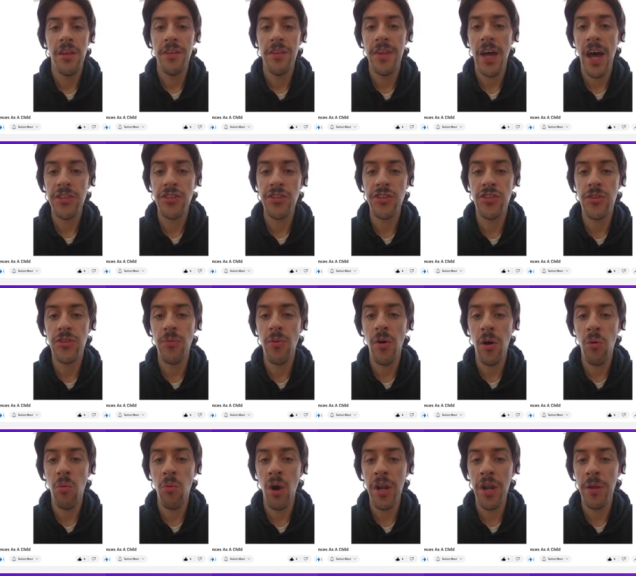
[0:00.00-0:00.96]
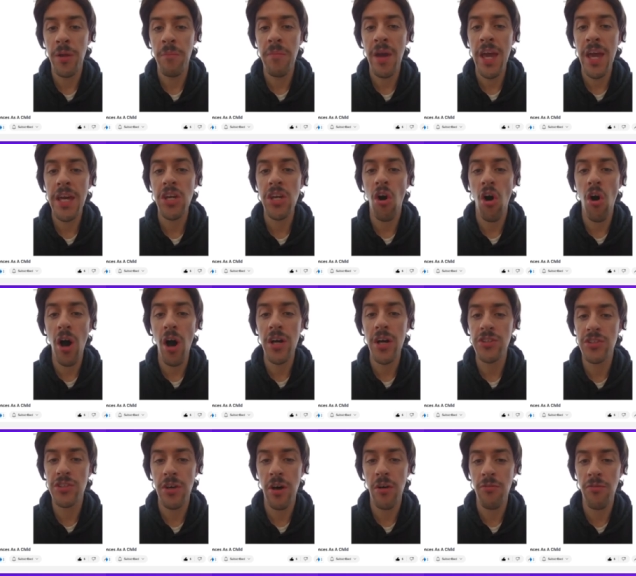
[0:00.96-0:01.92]
That's the, one of the main
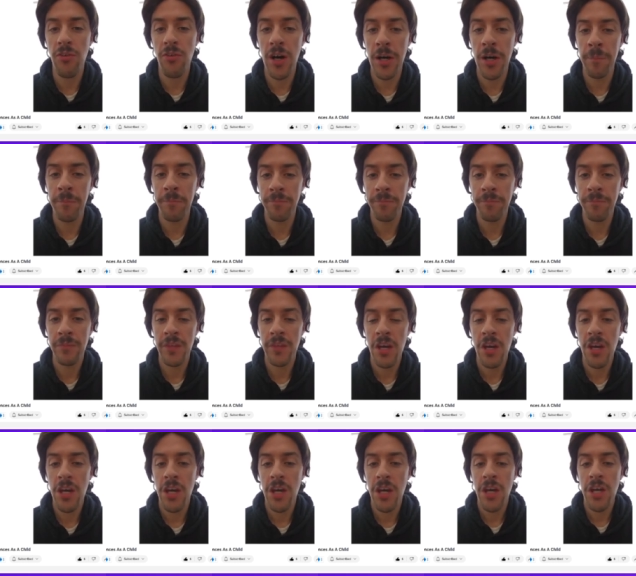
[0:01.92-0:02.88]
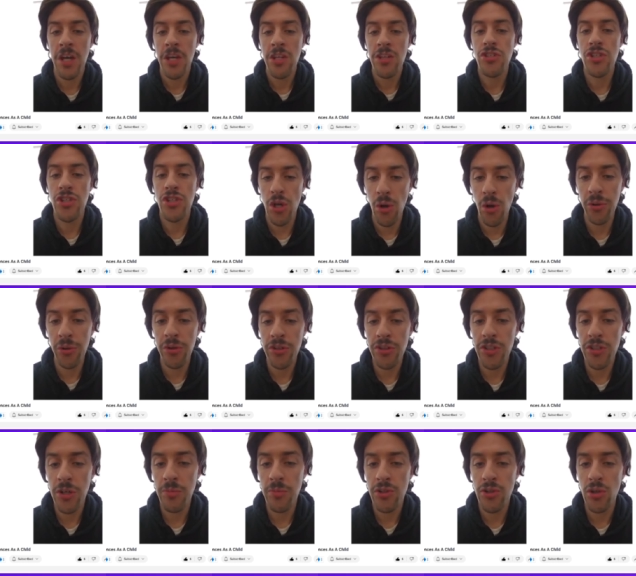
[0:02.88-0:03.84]
causes of um, children
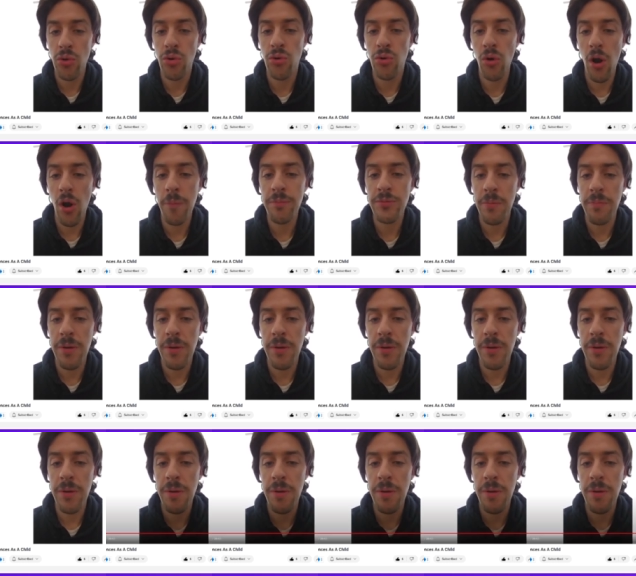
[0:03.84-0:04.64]
to, to grow up to be.